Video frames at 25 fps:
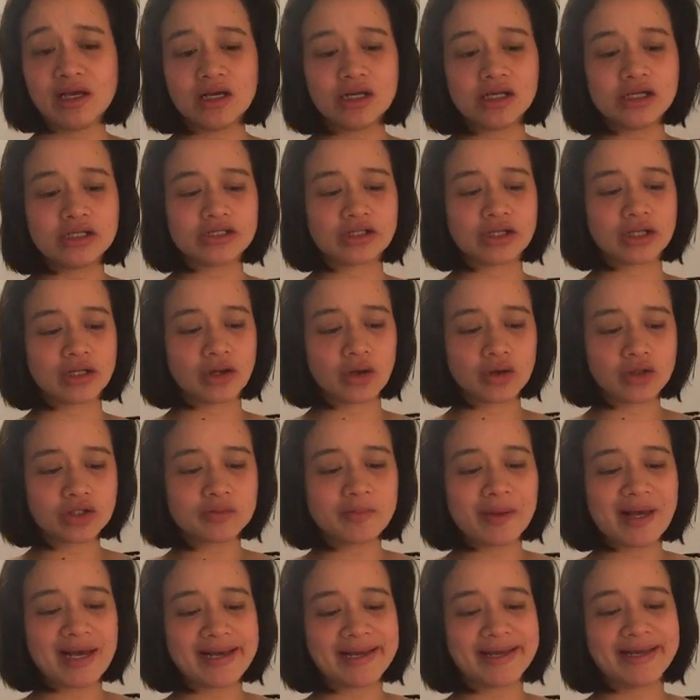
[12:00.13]
So it goes
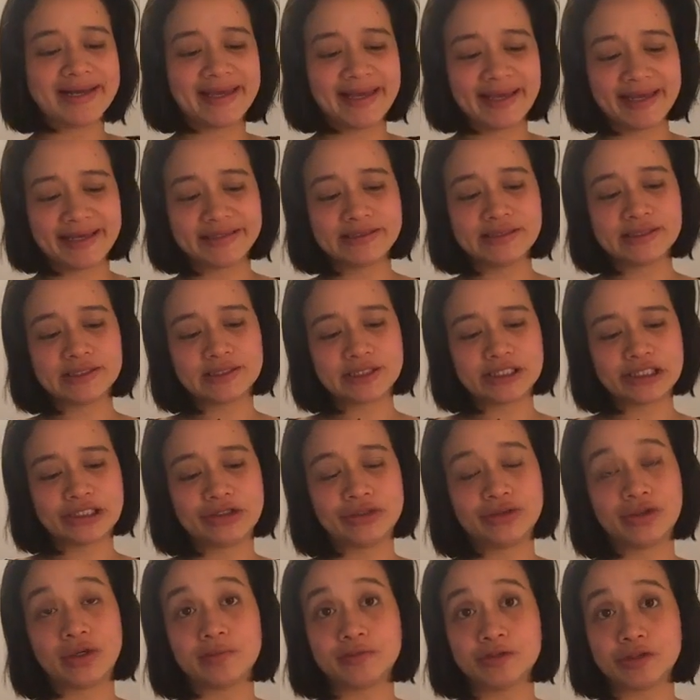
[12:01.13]
back again
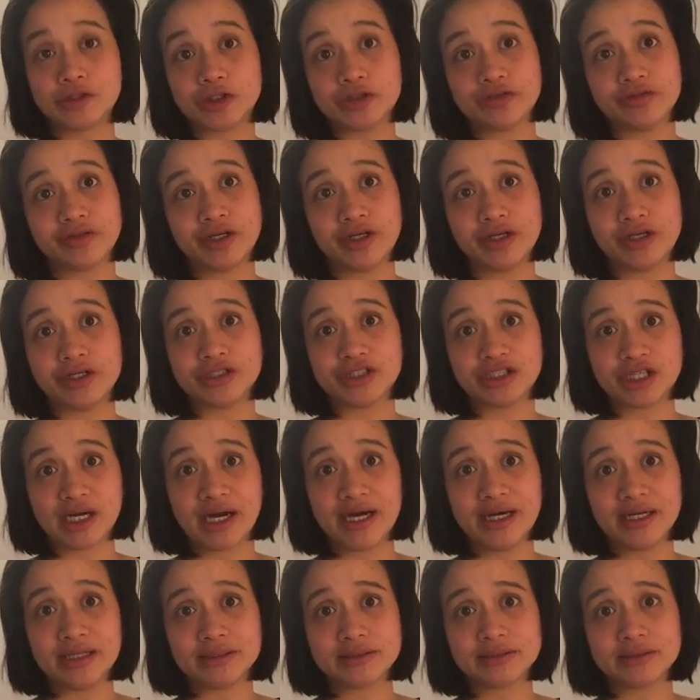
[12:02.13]
to observing your
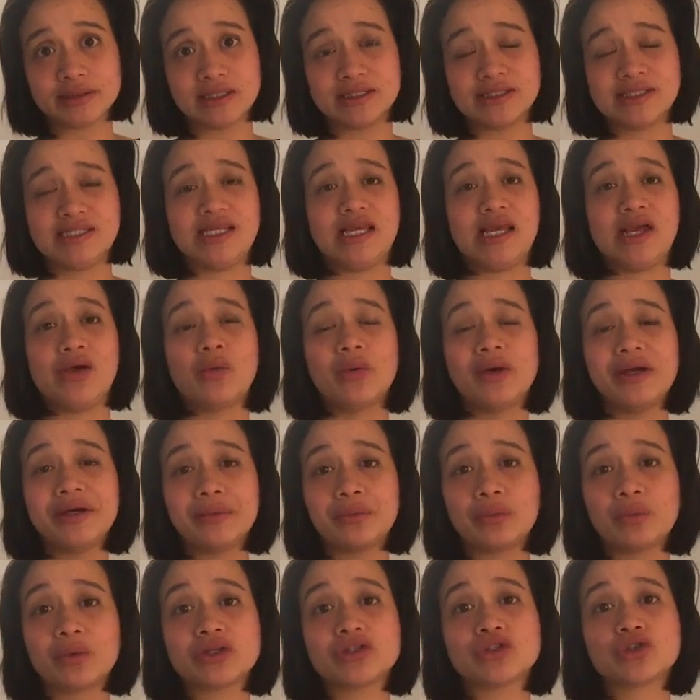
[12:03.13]
child and seeing
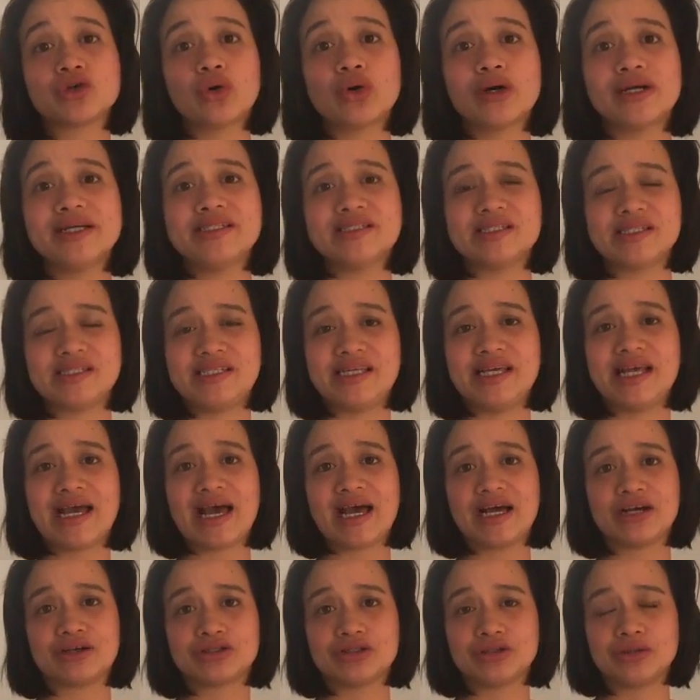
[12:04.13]
what toys is he
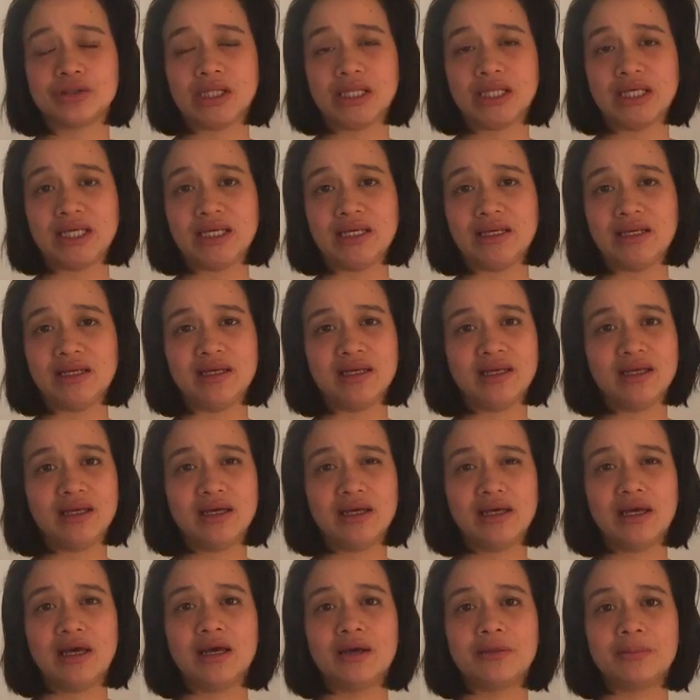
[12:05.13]
actually
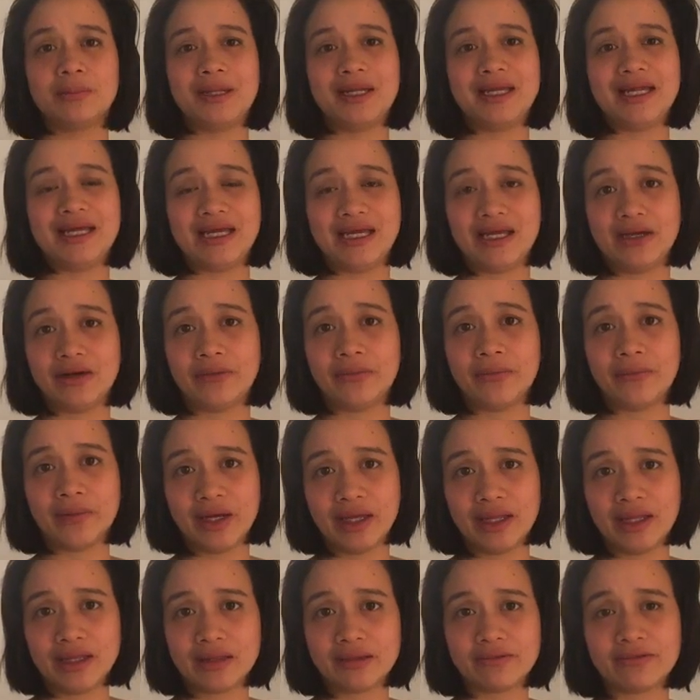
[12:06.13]
playing
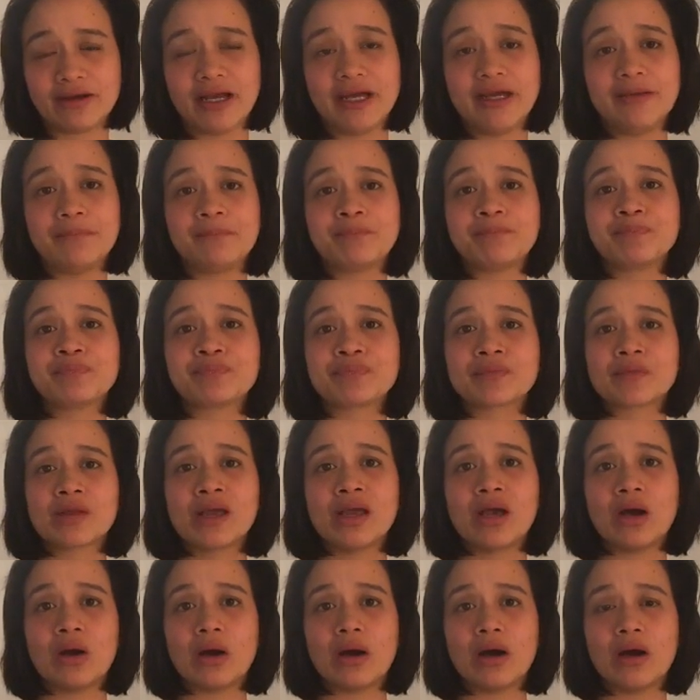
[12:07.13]
with, right?
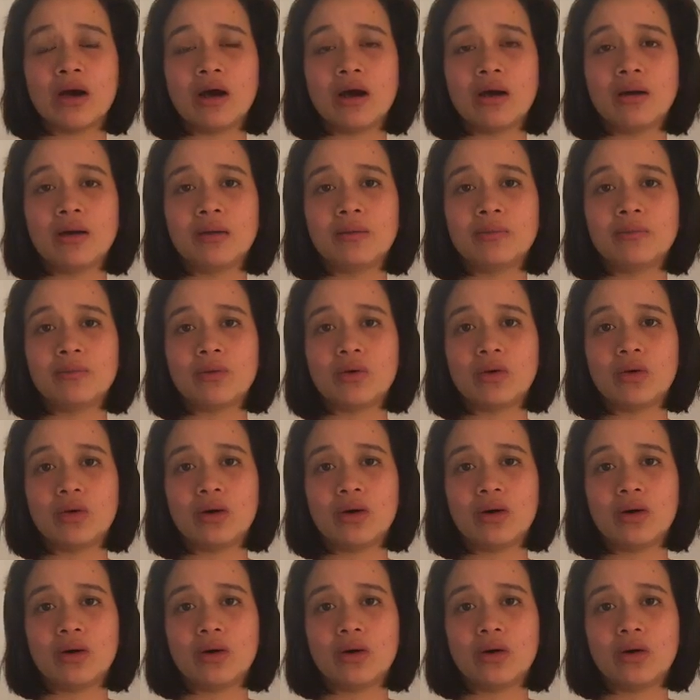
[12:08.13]
How
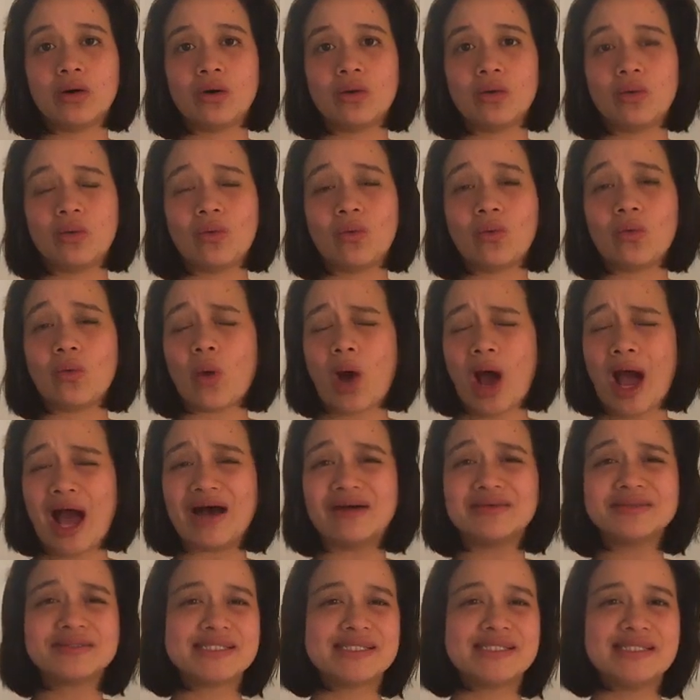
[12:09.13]

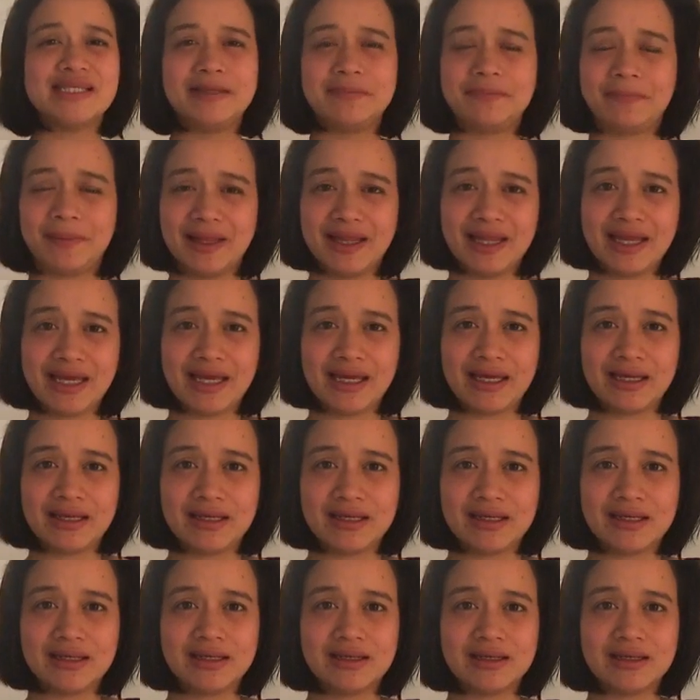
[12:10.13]
does he play?